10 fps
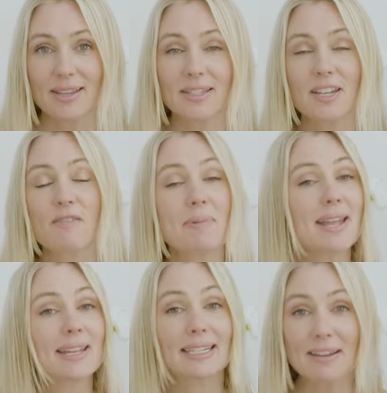Instead of
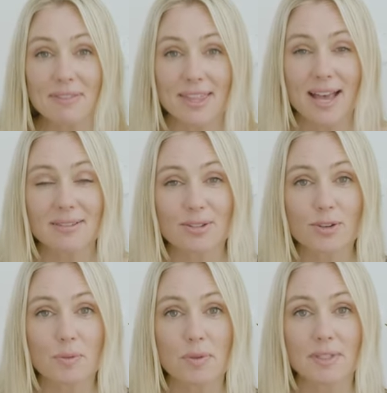being $11,000
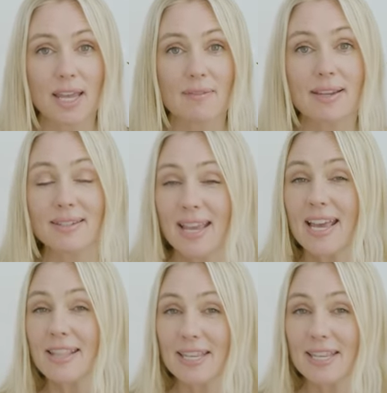worth of savings,